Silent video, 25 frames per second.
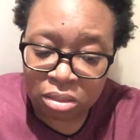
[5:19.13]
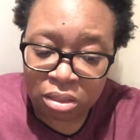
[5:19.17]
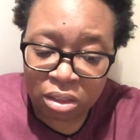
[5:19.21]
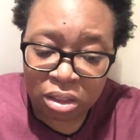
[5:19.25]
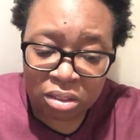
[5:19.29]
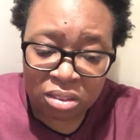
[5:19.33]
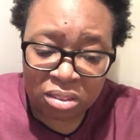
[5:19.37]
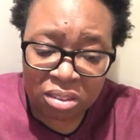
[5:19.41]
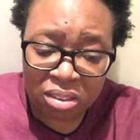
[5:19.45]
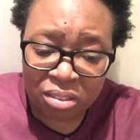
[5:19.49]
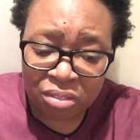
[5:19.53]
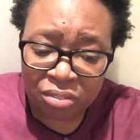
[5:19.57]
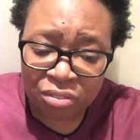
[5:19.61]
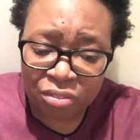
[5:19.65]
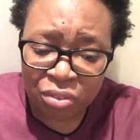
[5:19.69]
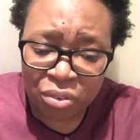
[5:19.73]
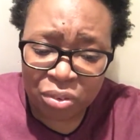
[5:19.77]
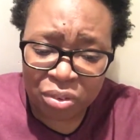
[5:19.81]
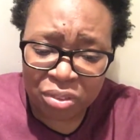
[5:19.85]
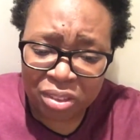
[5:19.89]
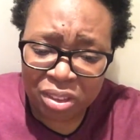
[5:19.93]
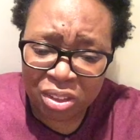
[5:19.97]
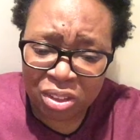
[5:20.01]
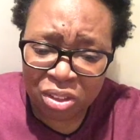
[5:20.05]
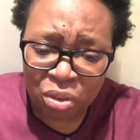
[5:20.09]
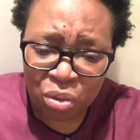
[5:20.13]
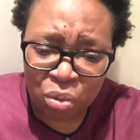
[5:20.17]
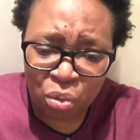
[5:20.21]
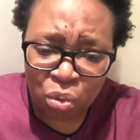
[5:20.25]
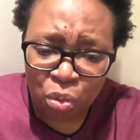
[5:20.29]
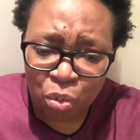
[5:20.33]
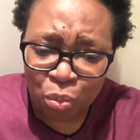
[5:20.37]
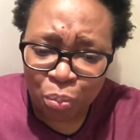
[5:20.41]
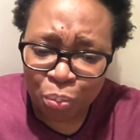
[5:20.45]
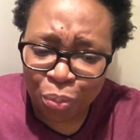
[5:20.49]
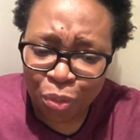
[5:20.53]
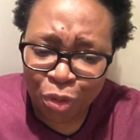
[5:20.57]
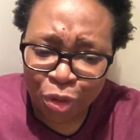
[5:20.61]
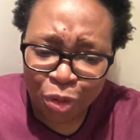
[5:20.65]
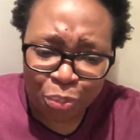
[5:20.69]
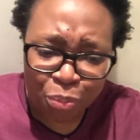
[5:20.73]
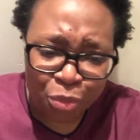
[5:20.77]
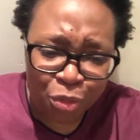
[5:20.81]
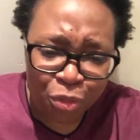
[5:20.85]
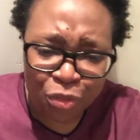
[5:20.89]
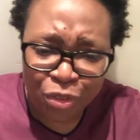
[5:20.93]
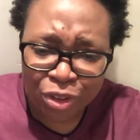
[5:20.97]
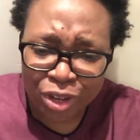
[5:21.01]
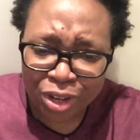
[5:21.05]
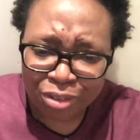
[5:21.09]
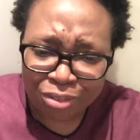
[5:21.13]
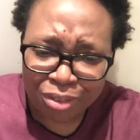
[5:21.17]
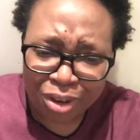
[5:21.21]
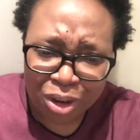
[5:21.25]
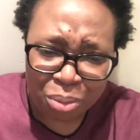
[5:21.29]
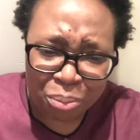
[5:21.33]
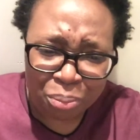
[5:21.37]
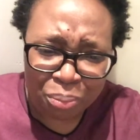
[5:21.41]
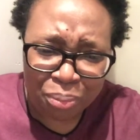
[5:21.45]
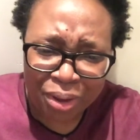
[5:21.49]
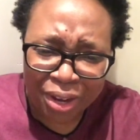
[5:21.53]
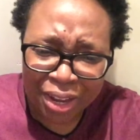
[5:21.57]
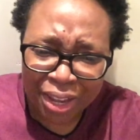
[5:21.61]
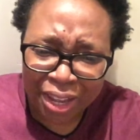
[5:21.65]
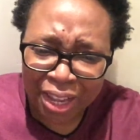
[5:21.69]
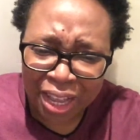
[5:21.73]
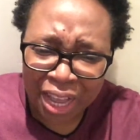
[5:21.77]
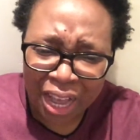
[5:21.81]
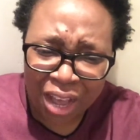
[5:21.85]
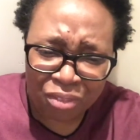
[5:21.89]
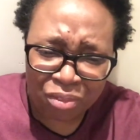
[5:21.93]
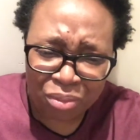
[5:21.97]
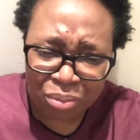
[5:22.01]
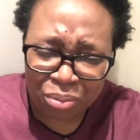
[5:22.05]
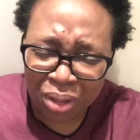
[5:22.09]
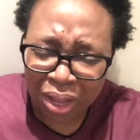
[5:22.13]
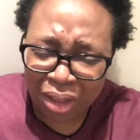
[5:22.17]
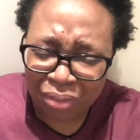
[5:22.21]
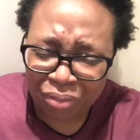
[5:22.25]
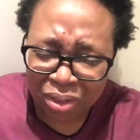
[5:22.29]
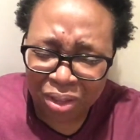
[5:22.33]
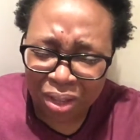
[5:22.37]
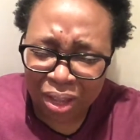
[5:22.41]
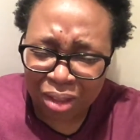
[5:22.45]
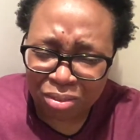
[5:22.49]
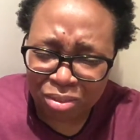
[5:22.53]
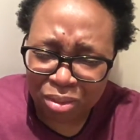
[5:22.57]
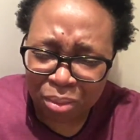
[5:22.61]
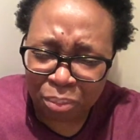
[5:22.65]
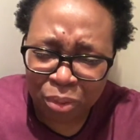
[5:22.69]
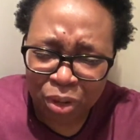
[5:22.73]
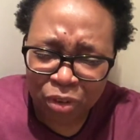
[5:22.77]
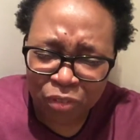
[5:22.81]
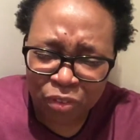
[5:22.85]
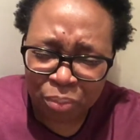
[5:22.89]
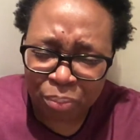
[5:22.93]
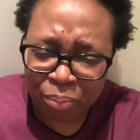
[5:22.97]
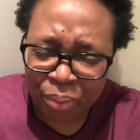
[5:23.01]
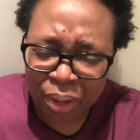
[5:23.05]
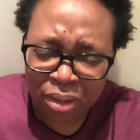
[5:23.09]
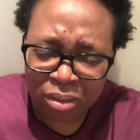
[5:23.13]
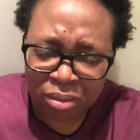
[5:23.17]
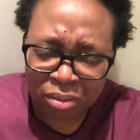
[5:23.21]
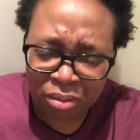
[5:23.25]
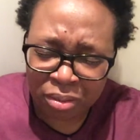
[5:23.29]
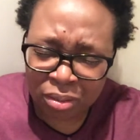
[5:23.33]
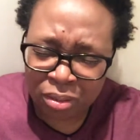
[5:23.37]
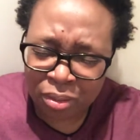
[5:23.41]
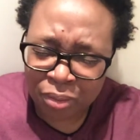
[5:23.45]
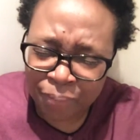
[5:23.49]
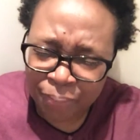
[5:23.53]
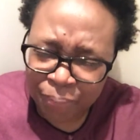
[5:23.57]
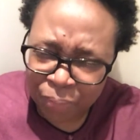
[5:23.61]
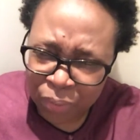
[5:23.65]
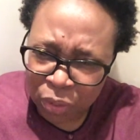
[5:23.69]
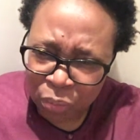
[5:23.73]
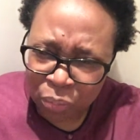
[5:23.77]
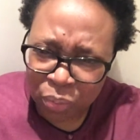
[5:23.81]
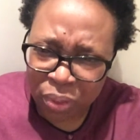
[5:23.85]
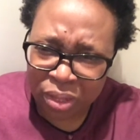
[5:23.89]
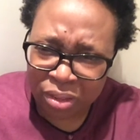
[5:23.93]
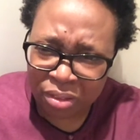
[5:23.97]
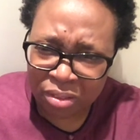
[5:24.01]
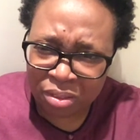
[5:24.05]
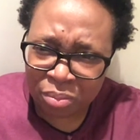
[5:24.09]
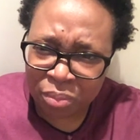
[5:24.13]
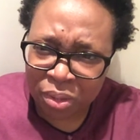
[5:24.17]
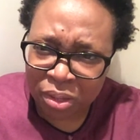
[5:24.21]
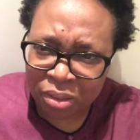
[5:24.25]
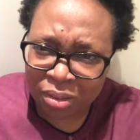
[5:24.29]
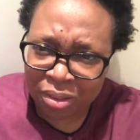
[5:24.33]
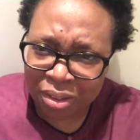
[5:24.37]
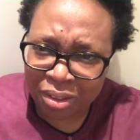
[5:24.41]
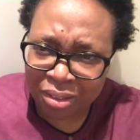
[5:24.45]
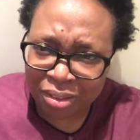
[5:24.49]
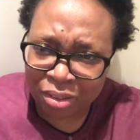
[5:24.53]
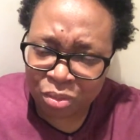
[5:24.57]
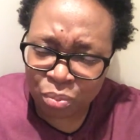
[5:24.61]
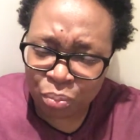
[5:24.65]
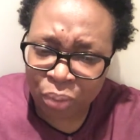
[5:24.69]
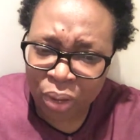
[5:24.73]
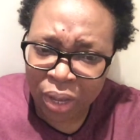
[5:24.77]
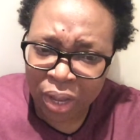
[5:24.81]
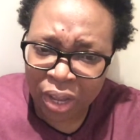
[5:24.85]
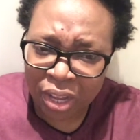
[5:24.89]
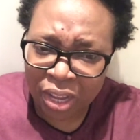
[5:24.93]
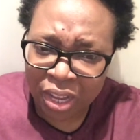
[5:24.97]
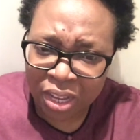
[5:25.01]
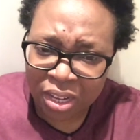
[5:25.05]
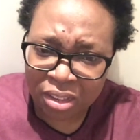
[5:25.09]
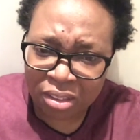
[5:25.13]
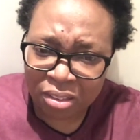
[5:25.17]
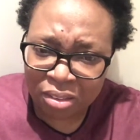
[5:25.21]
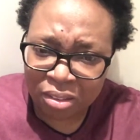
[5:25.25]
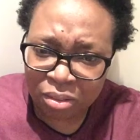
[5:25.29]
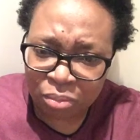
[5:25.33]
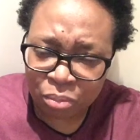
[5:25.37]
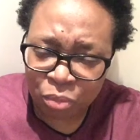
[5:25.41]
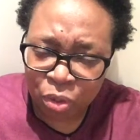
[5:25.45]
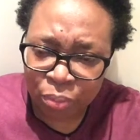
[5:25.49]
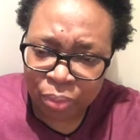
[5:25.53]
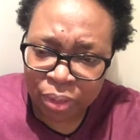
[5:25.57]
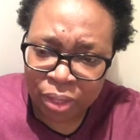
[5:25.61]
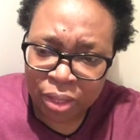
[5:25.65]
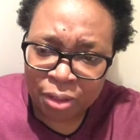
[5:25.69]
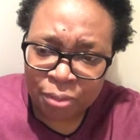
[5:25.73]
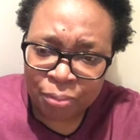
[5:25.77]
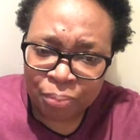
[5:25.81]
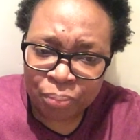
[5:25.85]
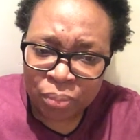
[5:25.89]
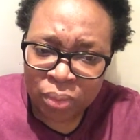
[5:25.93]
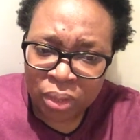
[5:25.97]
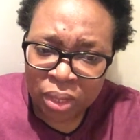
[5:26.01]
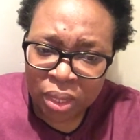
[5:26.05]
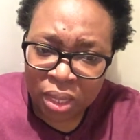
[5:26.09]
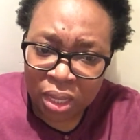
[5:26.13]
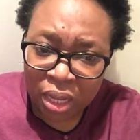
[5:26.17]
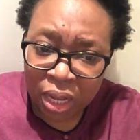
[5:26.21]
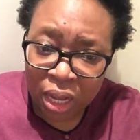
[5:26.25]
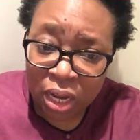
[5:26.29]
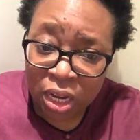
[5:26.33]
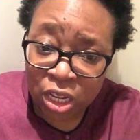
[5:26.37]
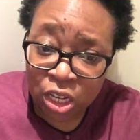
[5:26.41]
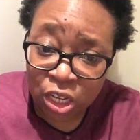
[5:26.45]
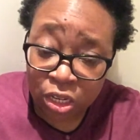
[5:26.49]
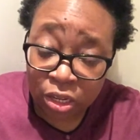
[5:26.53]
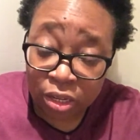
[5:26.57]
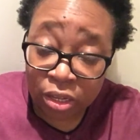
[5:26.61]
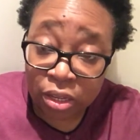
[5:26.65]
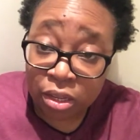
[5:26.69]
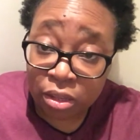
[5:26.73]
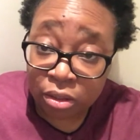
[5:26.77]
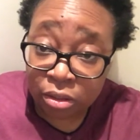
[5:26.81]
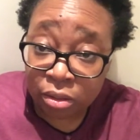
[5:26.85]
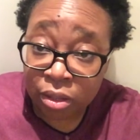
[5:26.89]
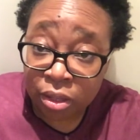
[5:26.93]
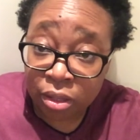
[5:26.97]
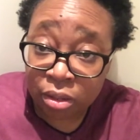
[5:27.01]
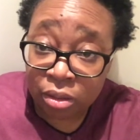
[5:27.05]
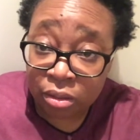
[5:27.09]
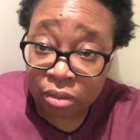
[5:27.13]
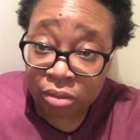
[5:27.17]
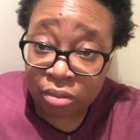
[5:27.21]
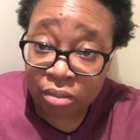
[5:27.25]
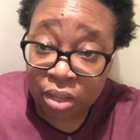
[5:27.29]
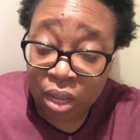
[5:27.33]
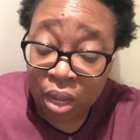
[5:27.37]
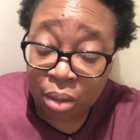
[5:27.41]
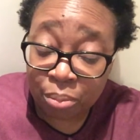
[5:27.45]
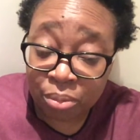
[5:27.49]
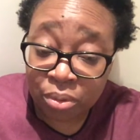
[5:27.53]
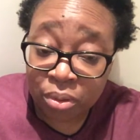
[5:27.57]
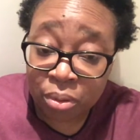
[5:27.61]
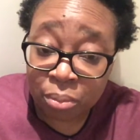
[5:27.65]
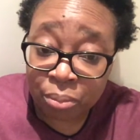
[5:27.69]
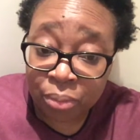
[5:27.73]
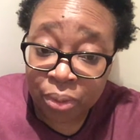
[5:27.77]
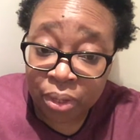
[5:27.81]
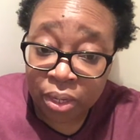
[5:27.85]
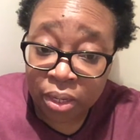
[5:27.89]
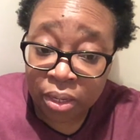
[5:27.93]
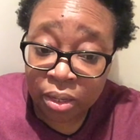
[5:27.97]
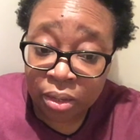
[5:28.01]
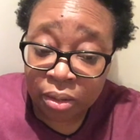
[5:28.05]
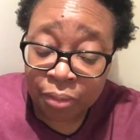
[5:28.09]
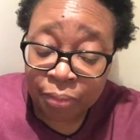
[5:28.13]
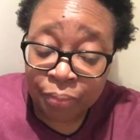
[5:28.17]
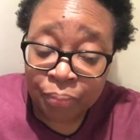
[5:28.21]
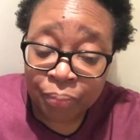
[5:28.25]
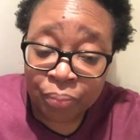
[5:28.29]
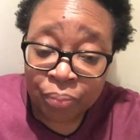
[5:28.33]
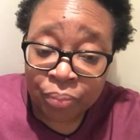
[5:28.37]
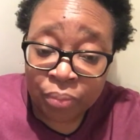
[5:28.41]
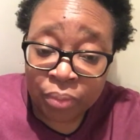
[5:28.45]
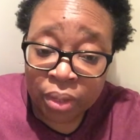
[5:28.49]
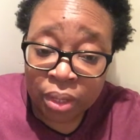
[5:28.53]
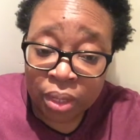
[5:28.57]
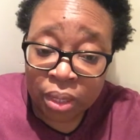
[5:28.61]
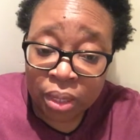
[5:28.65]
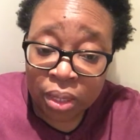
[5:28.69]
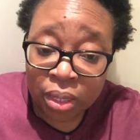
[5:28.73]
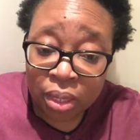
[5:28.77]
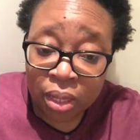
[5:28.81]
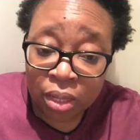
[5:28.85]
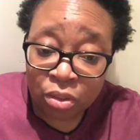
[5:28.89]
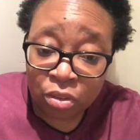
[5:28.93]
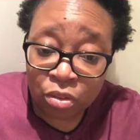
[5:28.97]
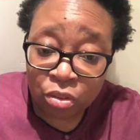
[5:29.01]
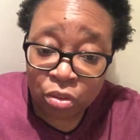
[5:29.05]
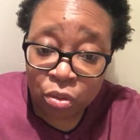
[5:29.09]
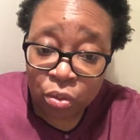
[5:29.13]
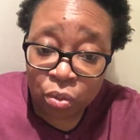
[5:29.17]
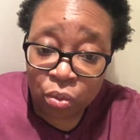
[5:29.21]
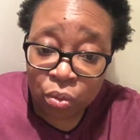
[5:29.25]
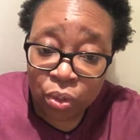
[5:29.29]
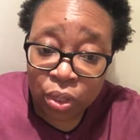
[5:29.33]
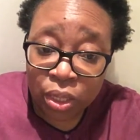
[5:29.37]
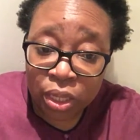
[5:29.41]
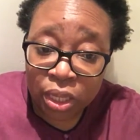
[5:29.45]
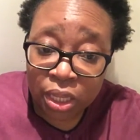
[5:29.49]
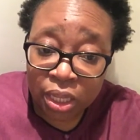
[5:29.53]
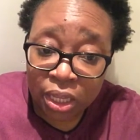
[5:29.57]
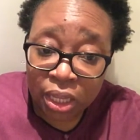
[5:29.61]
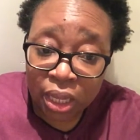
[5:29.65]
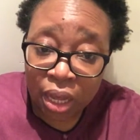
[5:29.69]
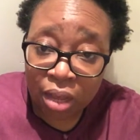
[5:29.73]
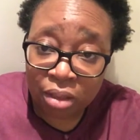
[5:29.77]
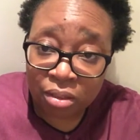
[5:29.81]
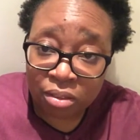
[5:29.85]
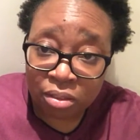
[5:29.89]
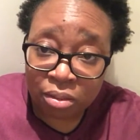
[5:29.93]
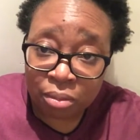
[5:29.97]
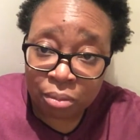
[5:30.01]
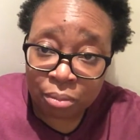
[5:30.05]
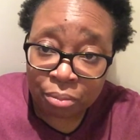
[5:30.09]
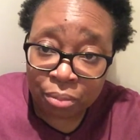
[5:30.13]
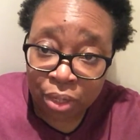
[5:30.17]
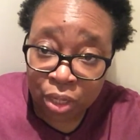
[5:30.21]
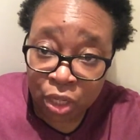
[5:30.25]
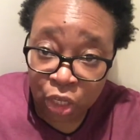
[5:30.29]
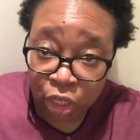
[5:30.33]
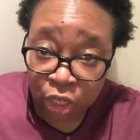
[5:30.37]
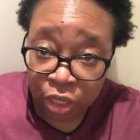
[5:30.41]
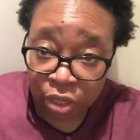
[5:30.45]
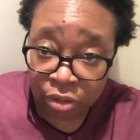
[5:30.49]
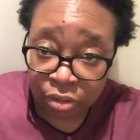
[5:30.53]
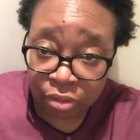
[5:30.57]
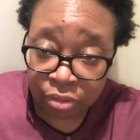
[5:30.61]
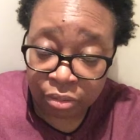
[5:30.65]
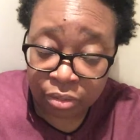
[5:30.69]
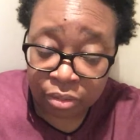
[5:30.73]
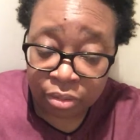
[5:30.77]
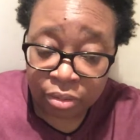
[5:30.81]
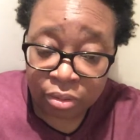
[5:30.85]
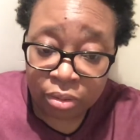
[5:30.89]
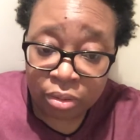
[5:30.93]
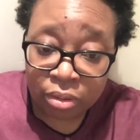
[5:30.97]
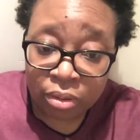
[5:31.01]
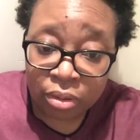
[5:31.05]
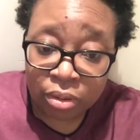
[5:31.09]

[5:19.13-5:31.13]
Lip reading: 13, 14 year old boy moving around, playing, having a bit of a banter with his mates. And I said, why? And he said, mommy, yeah, allegedly he stabbed somebody. And so he has been jailed